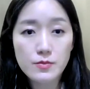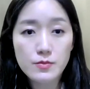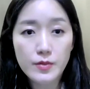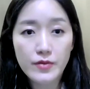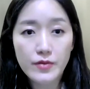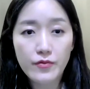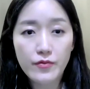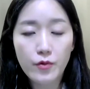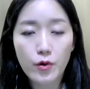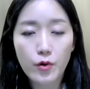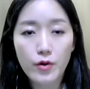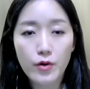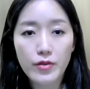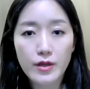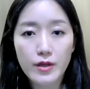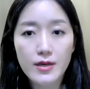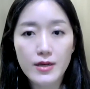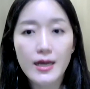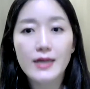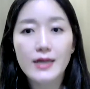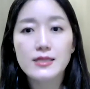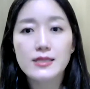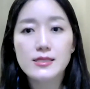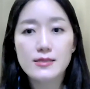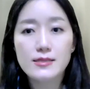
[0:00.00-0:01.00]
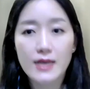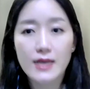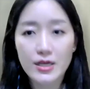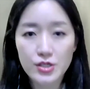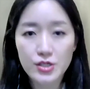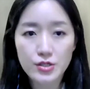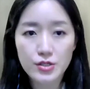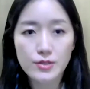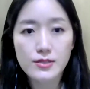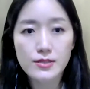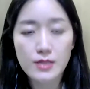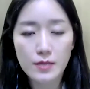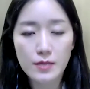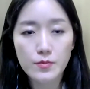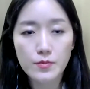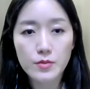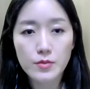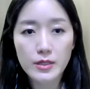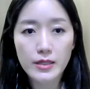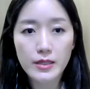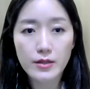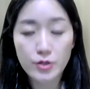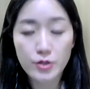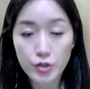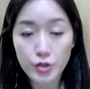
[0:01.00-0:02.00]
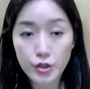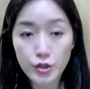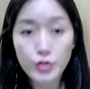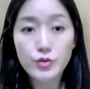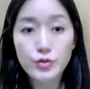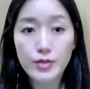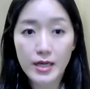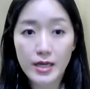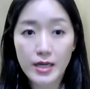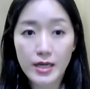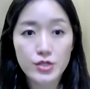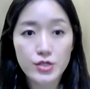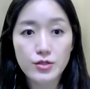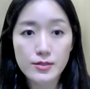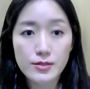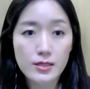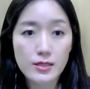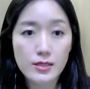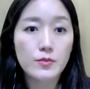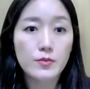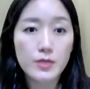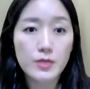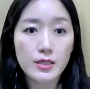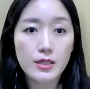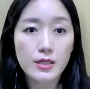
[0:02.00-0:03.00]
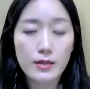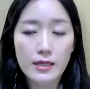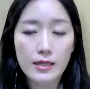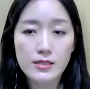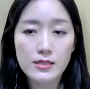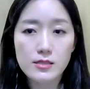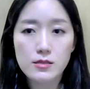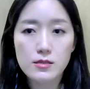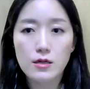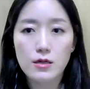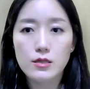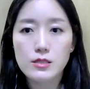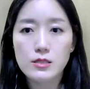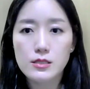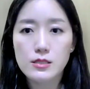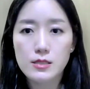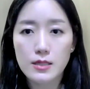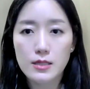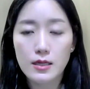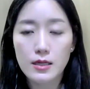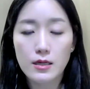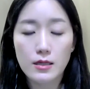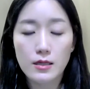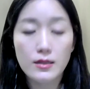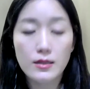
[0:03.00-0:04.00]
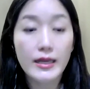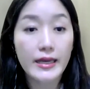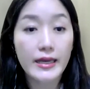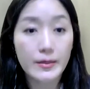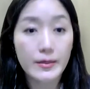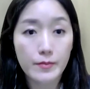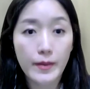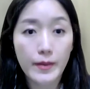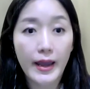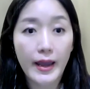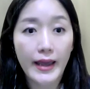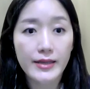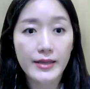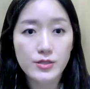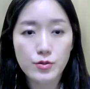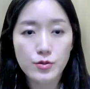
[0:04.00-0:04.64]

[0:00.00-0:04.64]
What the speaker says: before the next National Assembly, the new National Assembly that starts late May.